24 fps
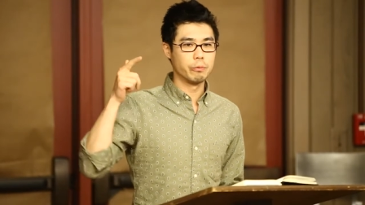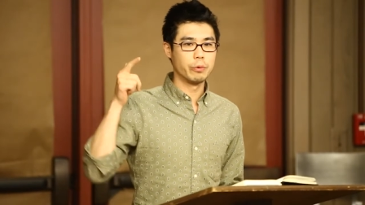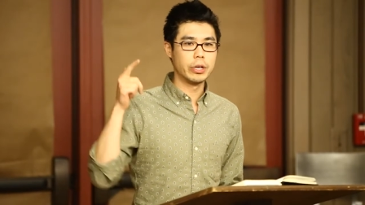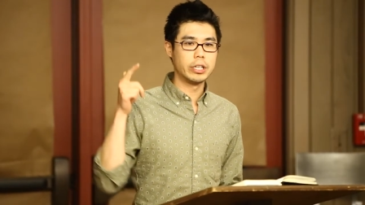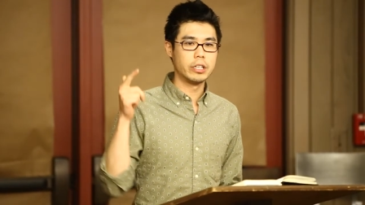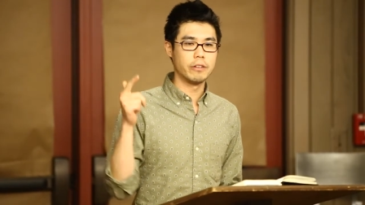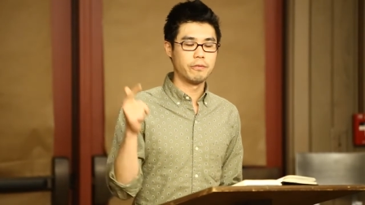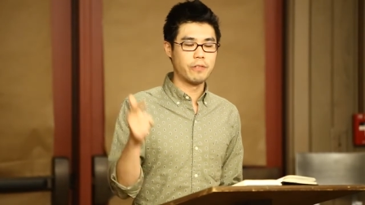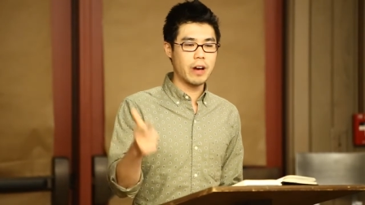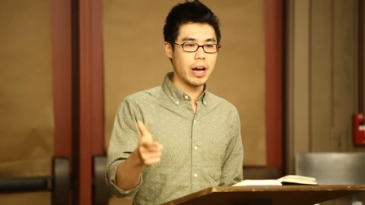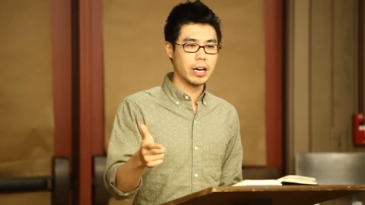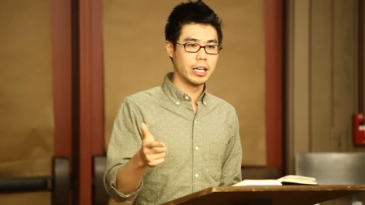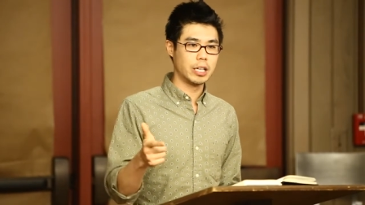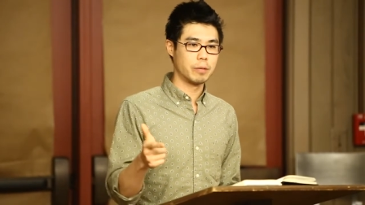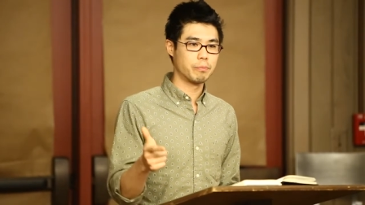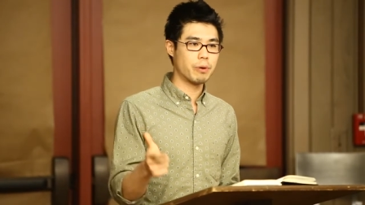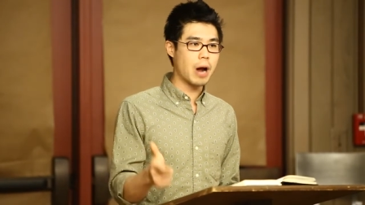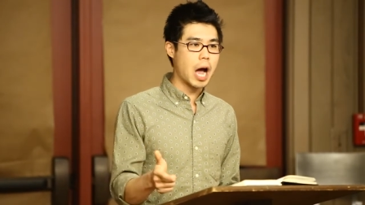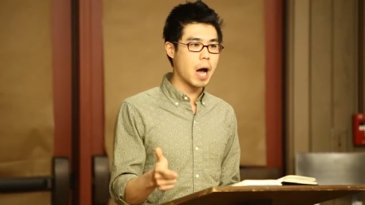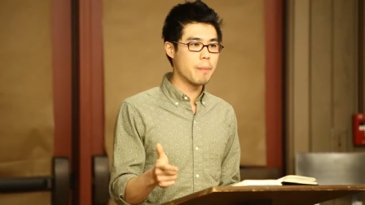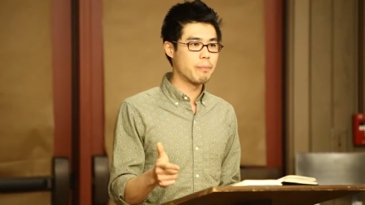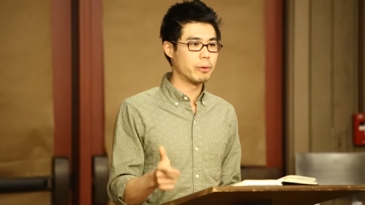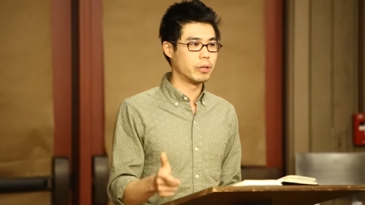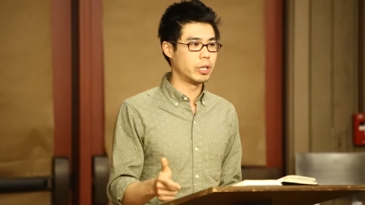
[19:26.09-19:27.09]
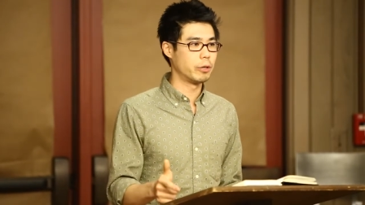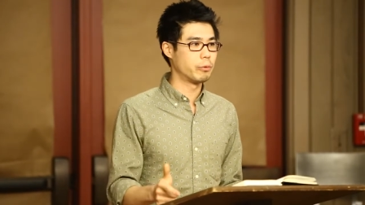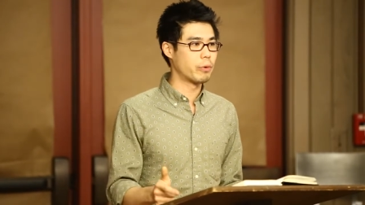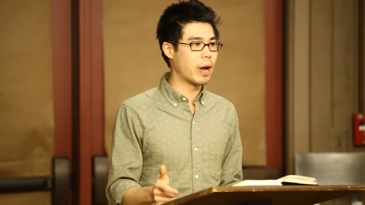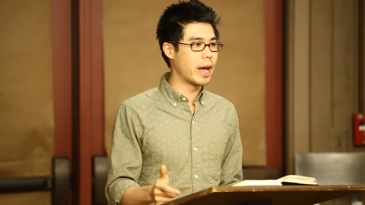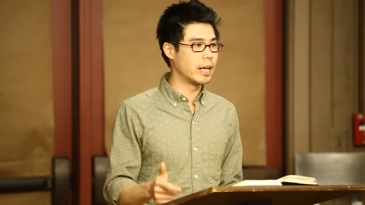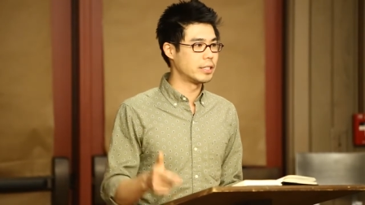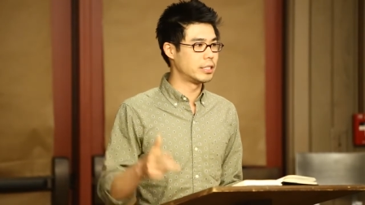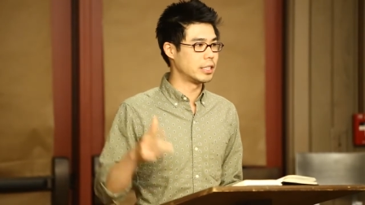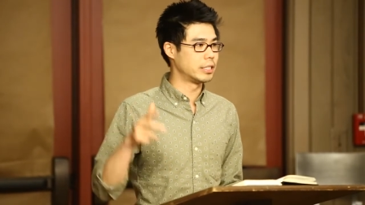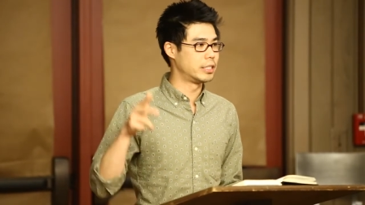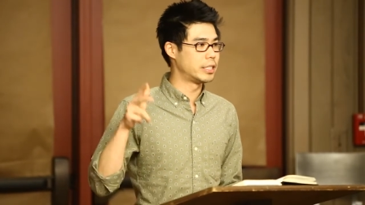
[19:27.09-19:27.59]
redefining property
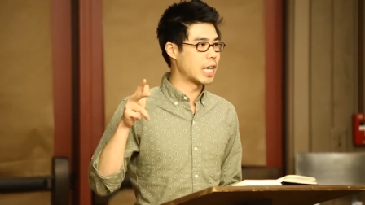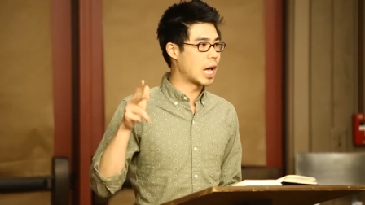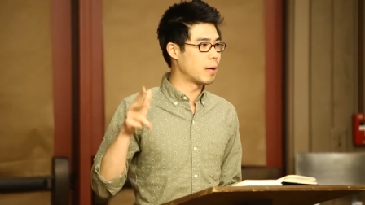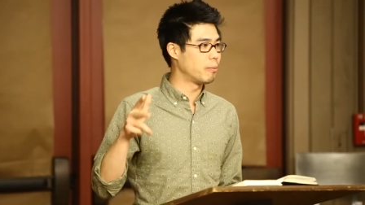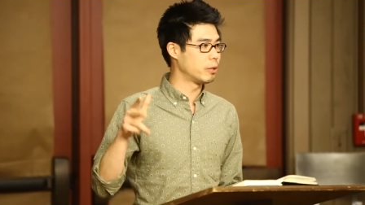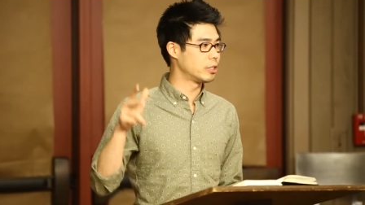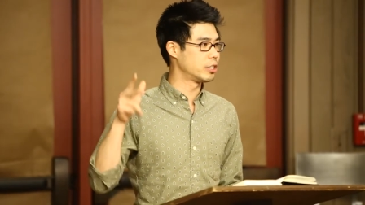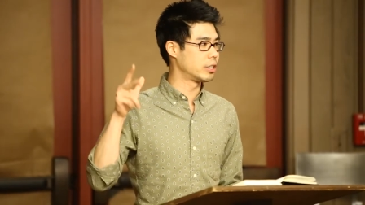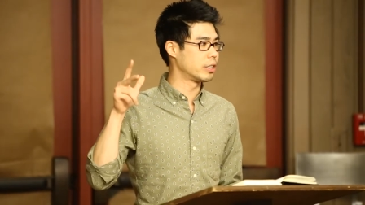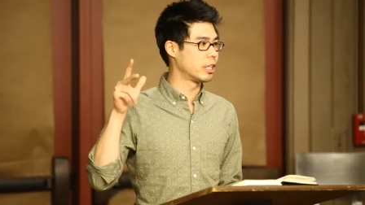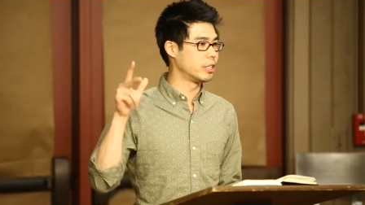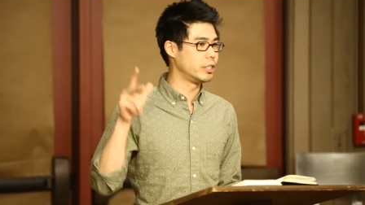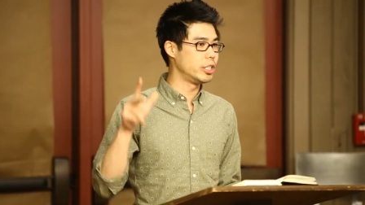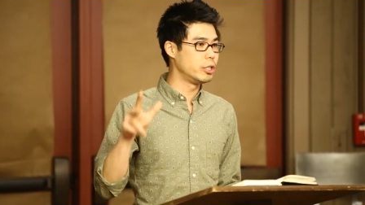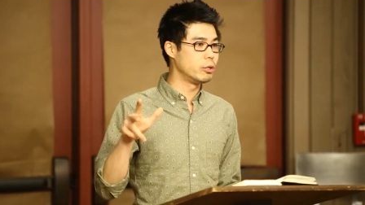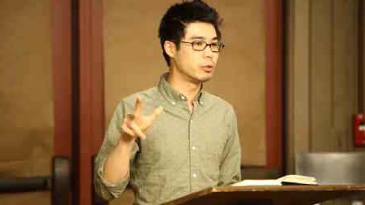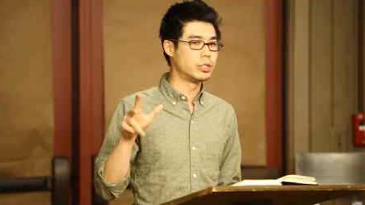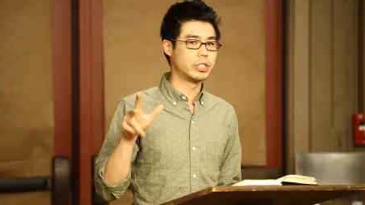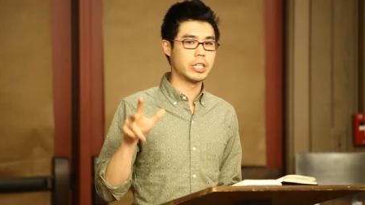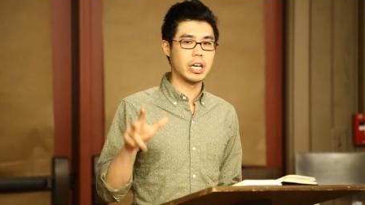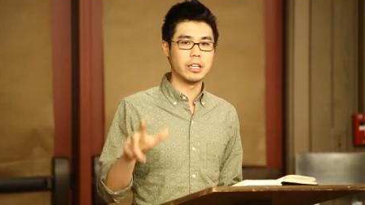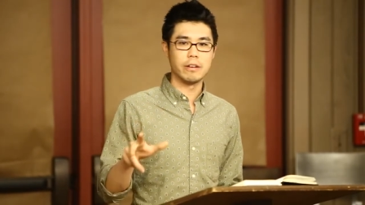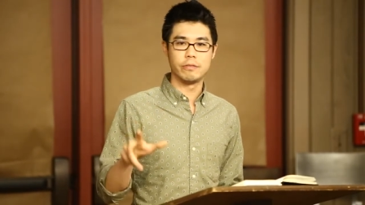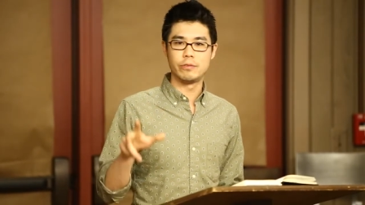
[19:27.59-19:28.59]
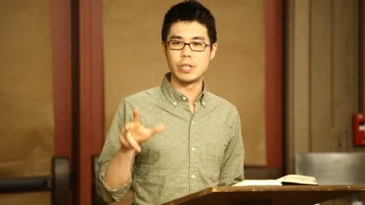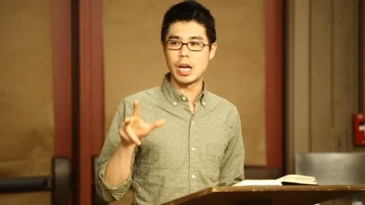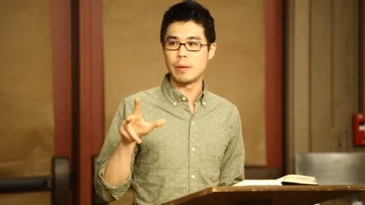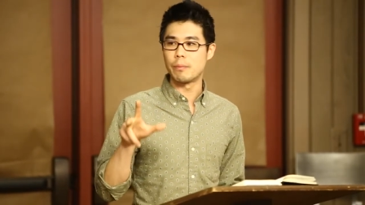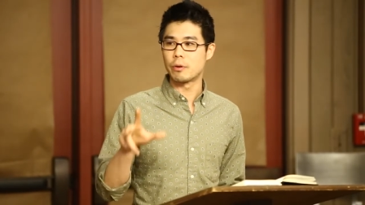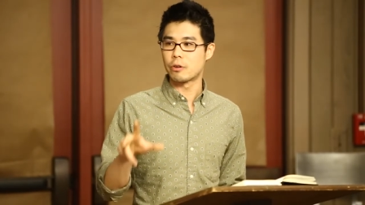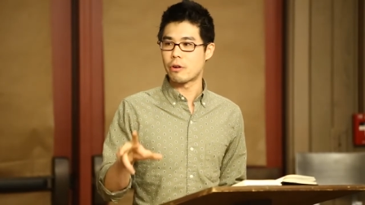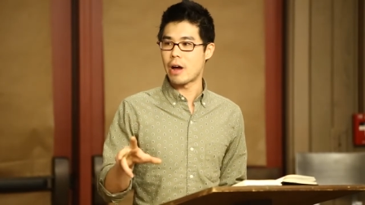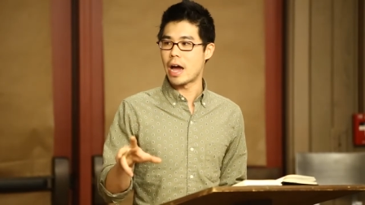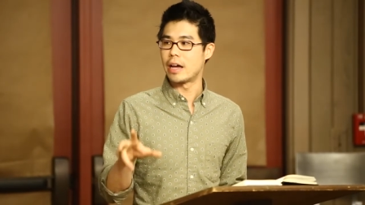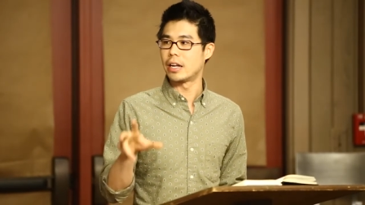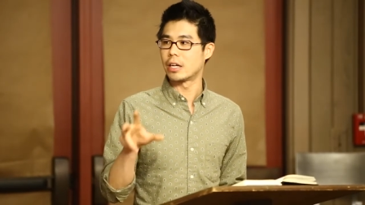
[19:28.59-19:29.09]
rights, establishing a new set of
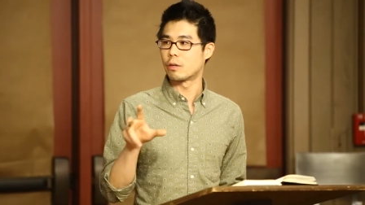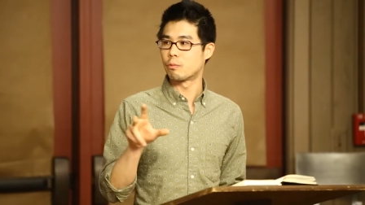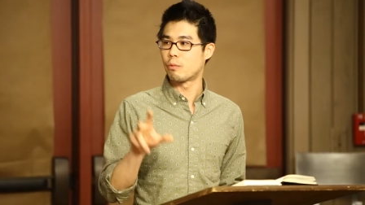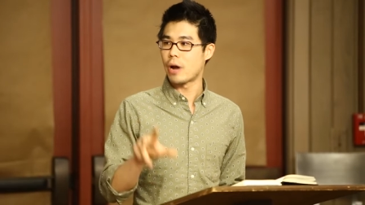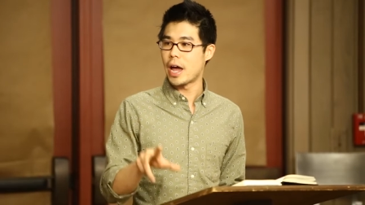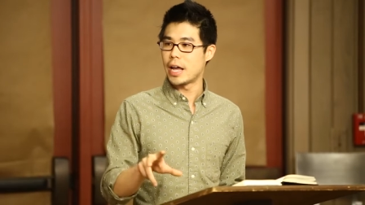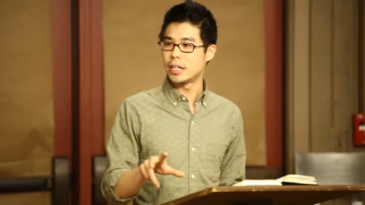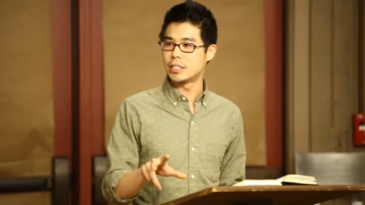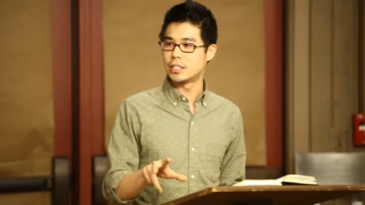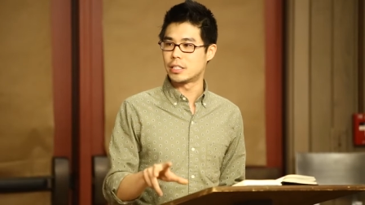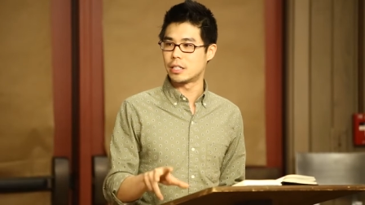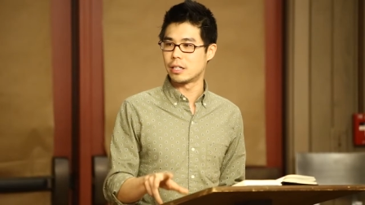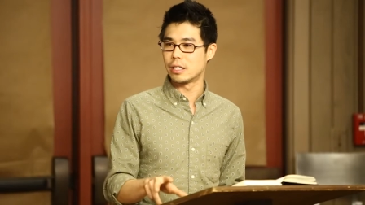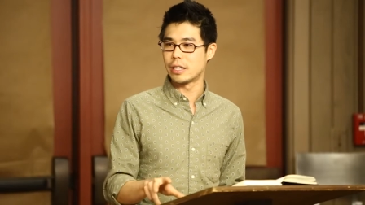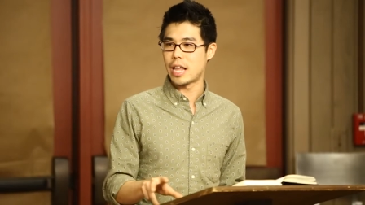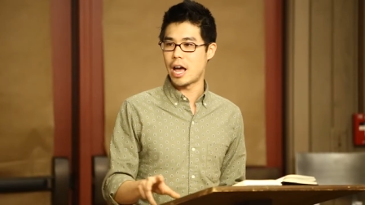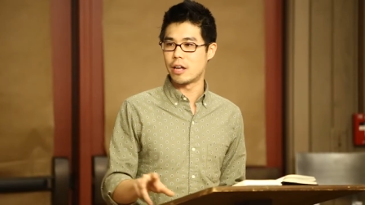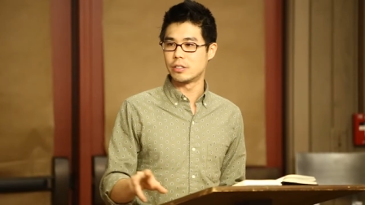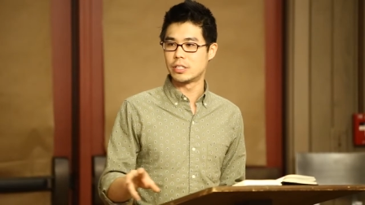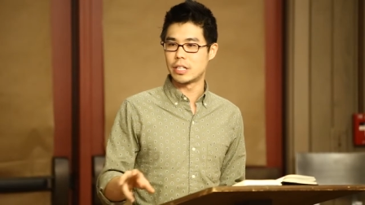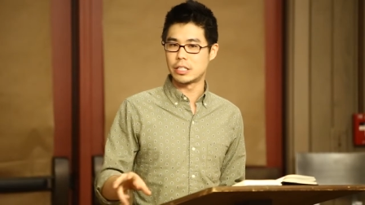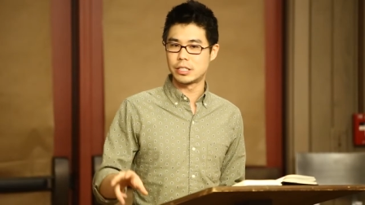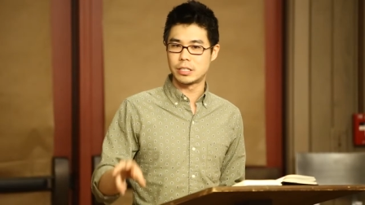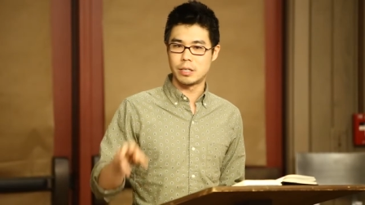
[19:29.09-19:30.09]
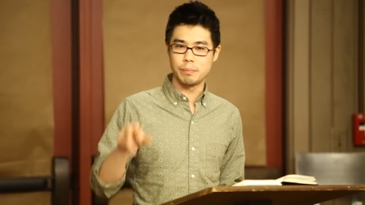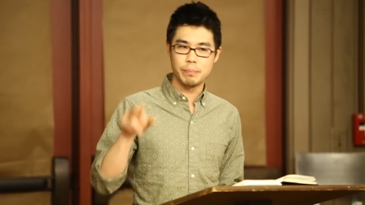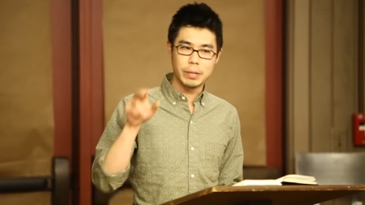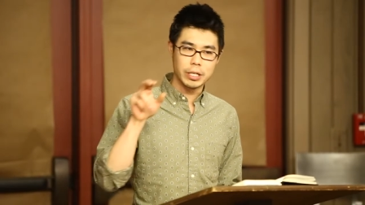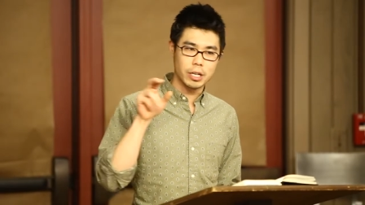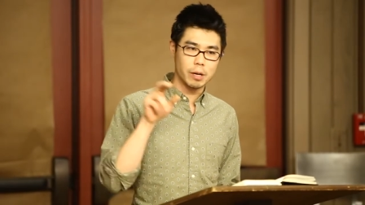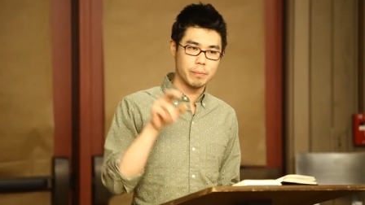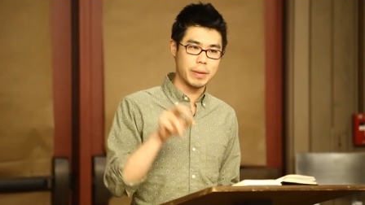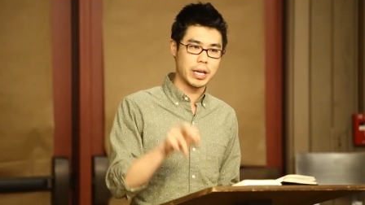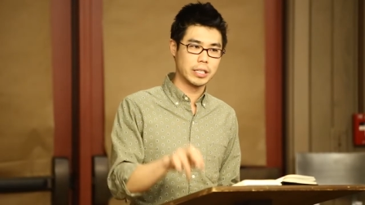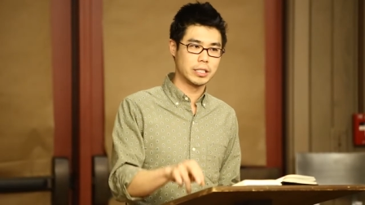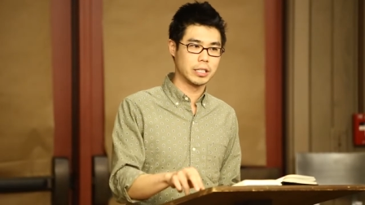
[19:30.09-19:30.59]
democratic rights that allows us to meet
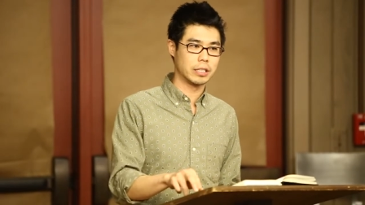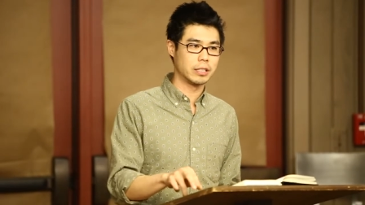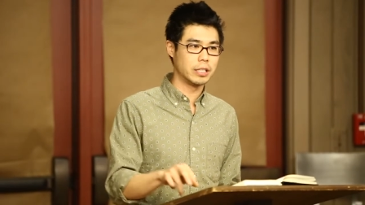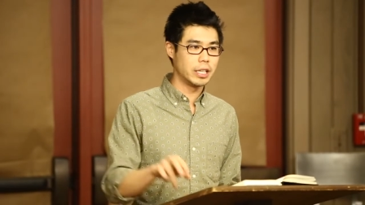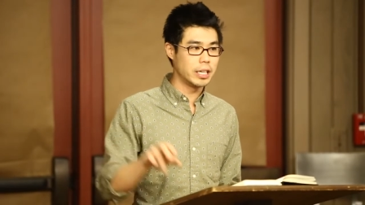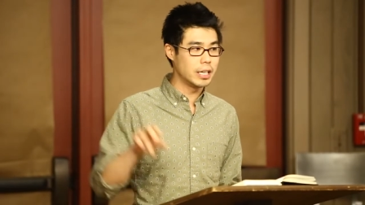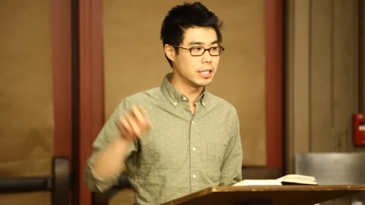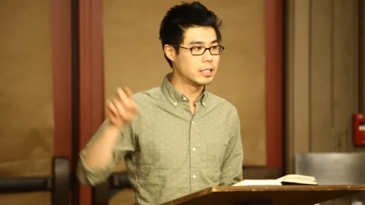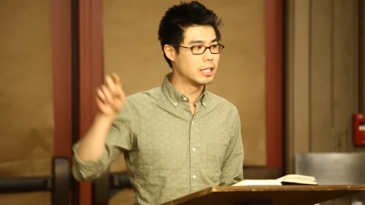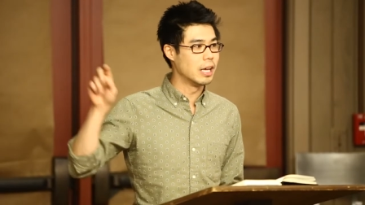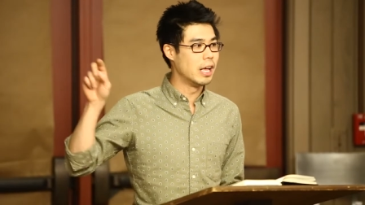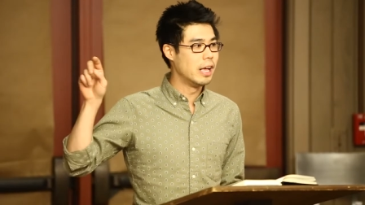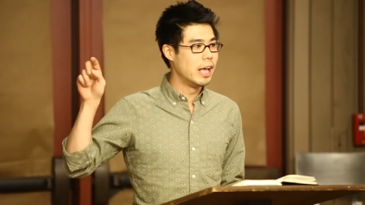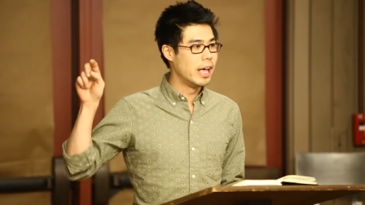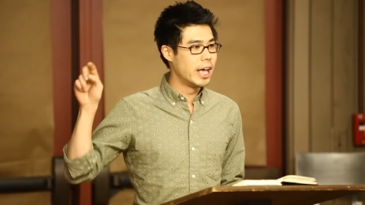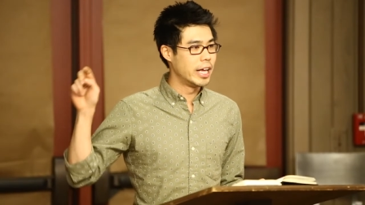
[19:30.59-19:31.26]
our basic needs,